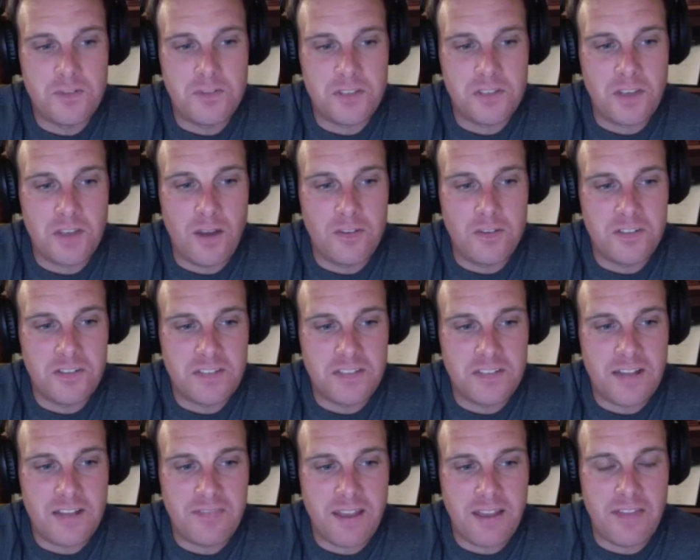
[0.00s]
a coaching
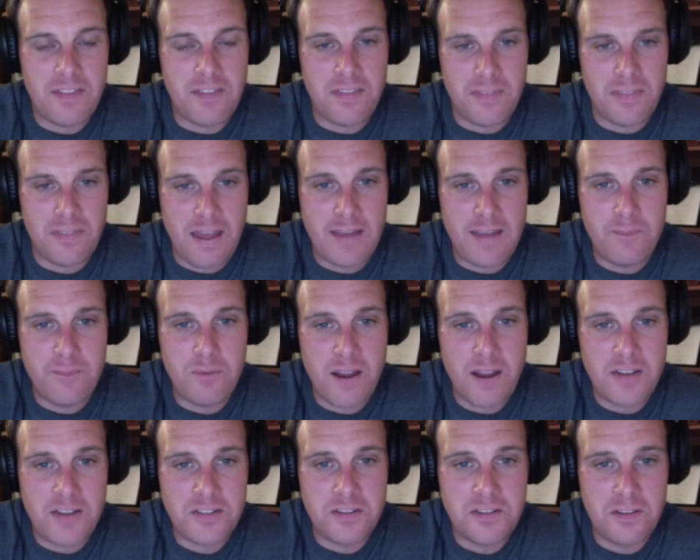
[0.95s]
staff get that
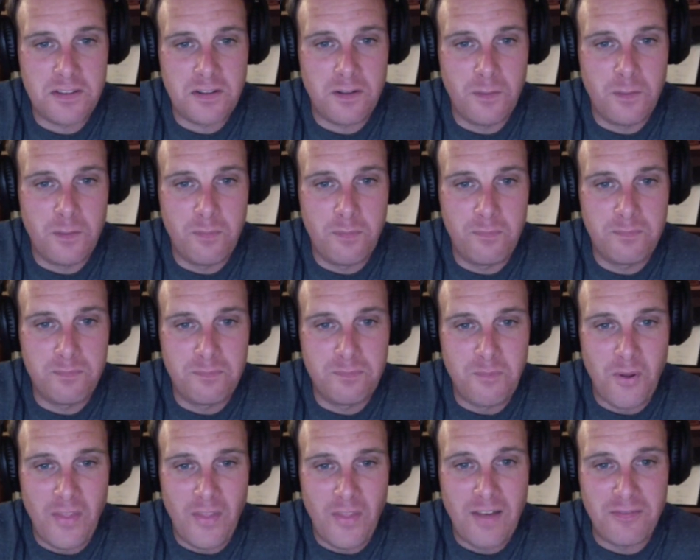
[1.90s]
impression that the club
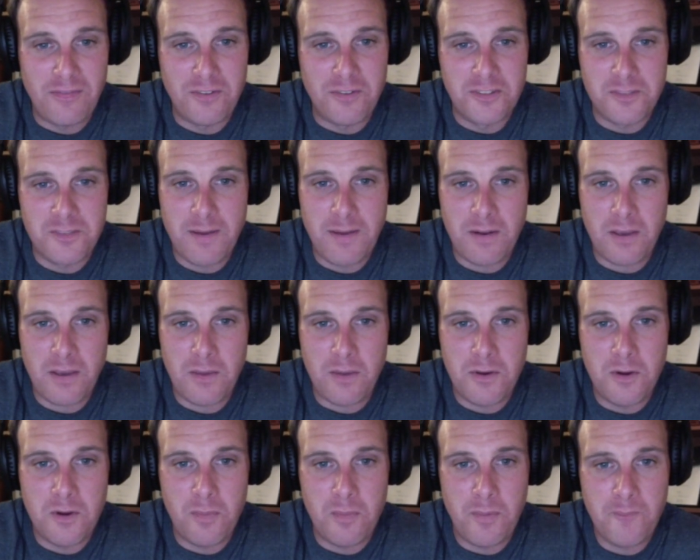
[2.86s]
weren't that fussed about
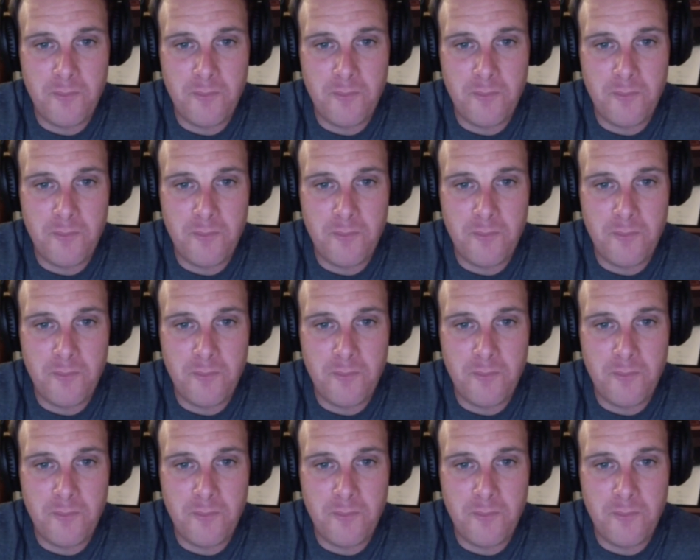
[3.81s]
going up?